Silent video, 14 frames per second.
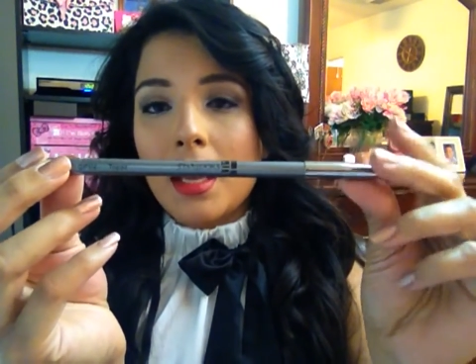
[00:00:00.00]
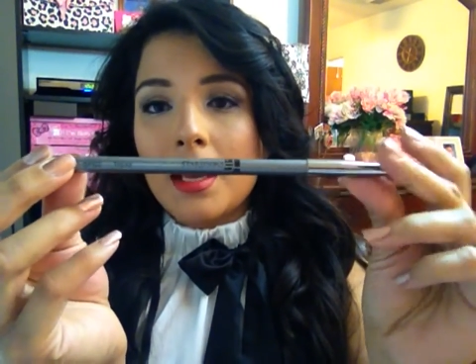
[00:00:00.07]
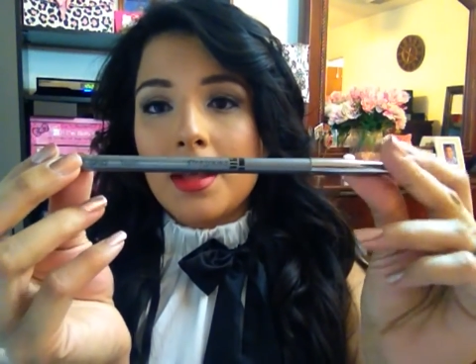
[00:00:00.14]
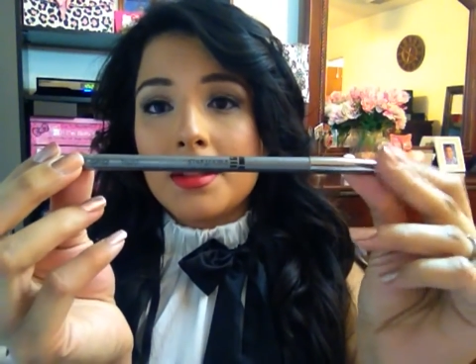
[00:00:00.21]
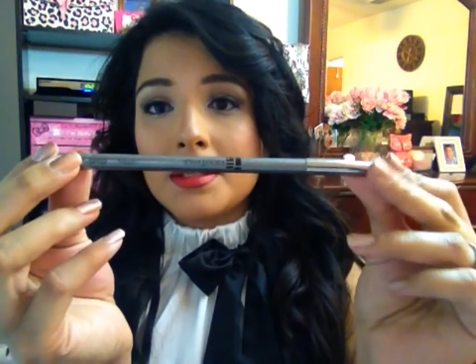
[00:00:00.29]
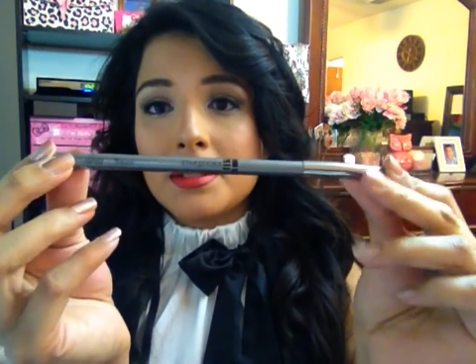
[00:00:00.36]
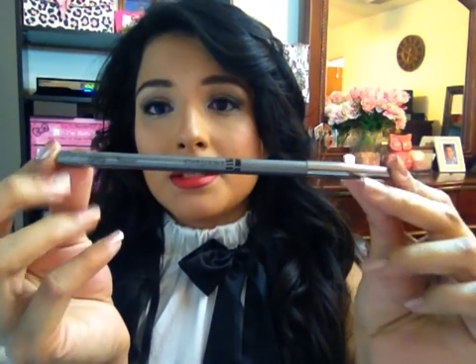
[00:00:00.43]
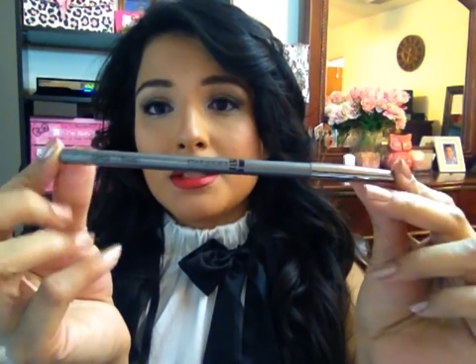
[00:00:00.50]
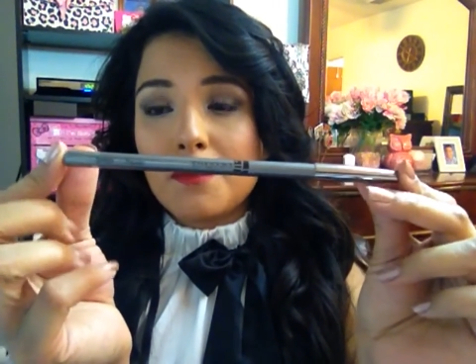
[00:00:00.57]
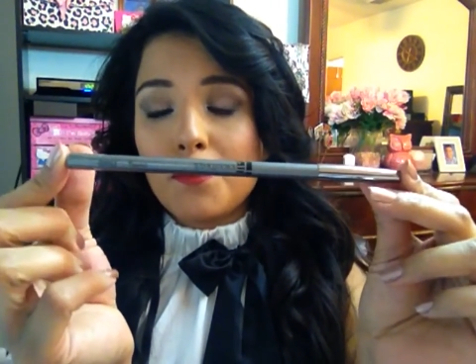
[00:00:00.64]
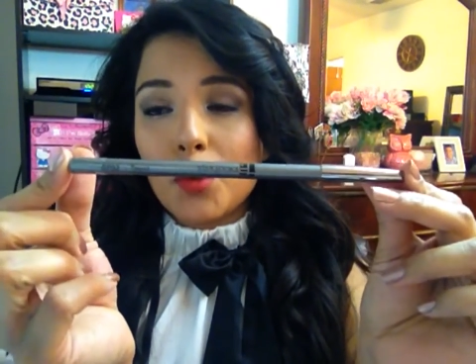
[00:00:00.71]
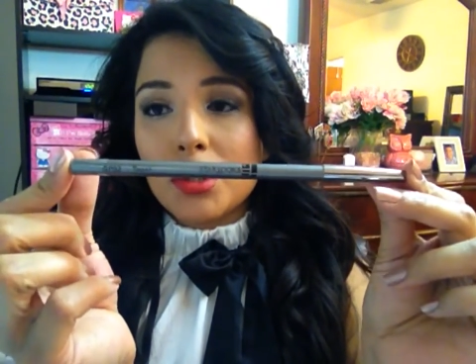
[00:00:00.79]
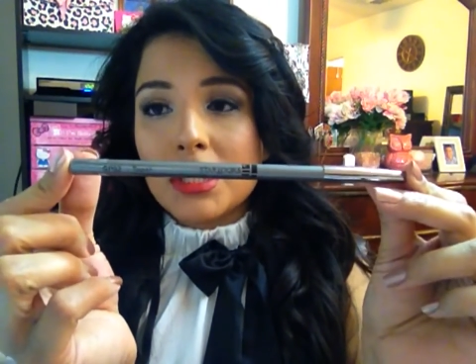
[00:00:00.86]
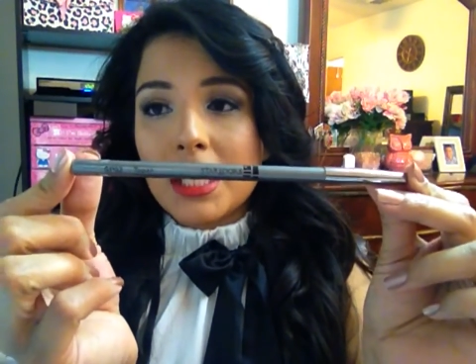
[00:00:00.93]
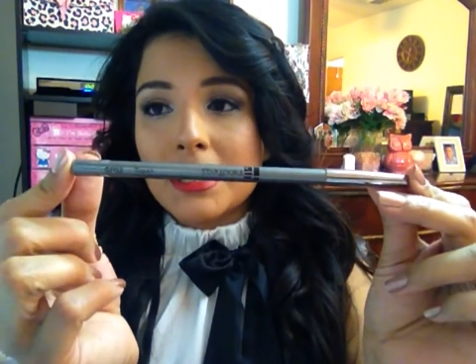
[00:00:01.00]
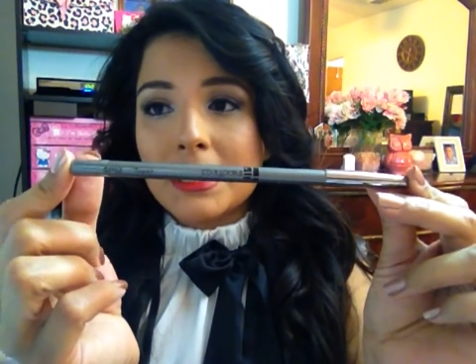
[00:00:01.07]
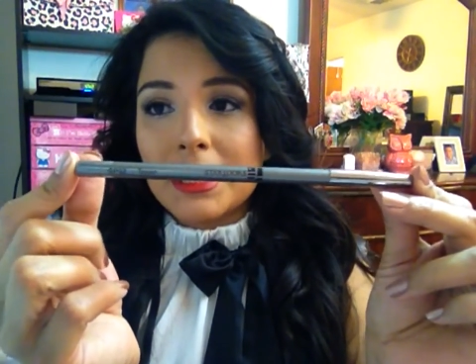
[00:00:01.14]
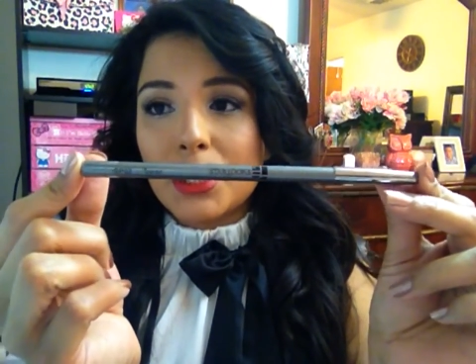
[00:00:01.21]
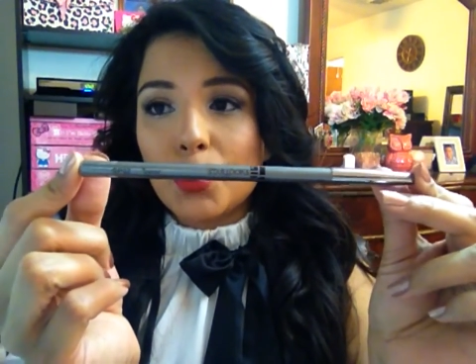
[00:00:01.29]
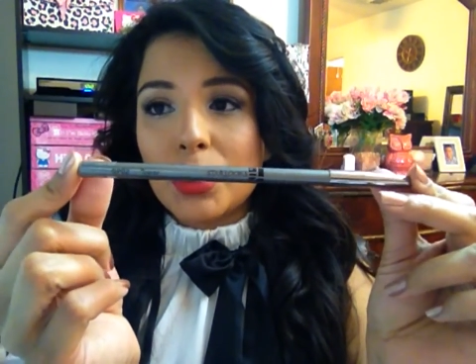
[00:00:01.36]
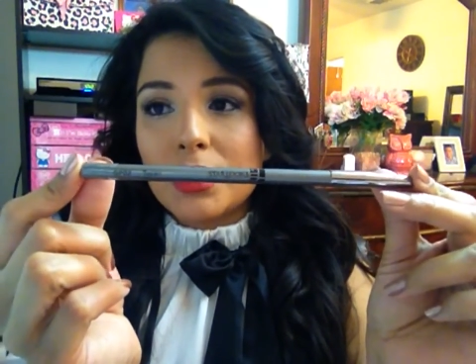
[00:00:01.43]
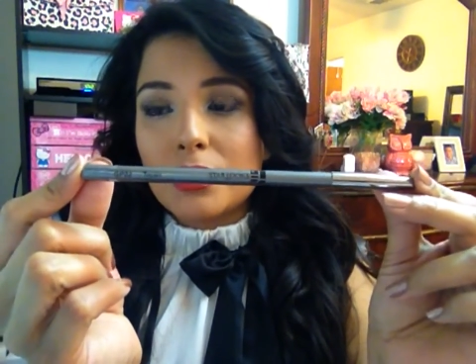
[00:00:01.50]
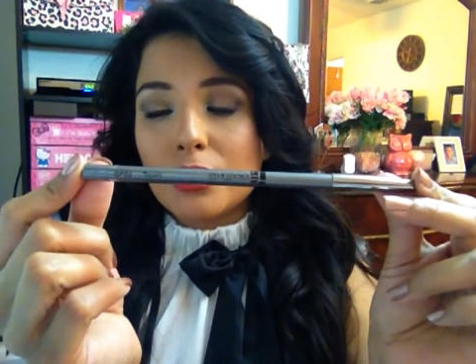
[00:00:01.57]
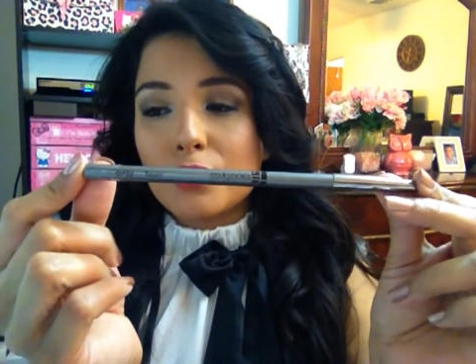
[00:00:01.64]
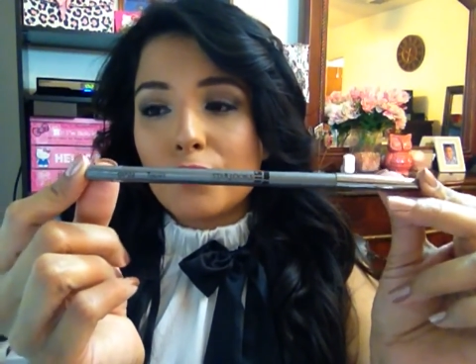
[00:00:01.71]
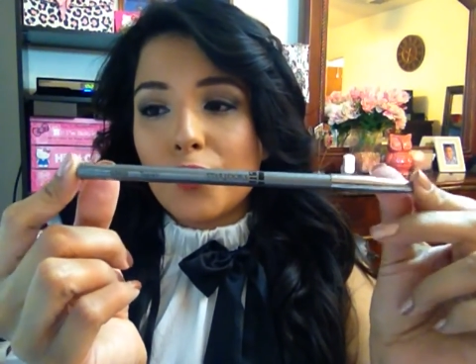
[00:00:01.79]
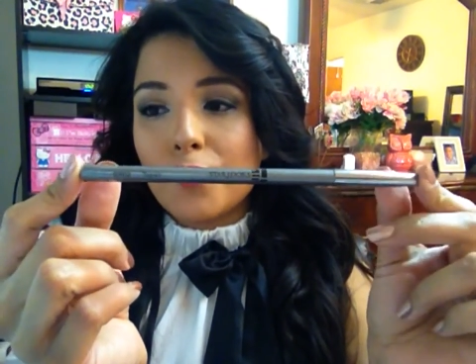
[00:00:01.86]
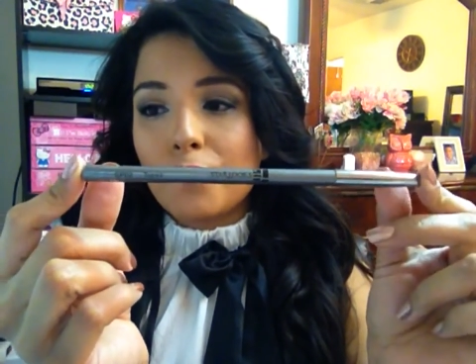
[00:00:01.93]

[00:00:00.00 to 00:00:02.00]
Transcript: Now this is a full size and it retails for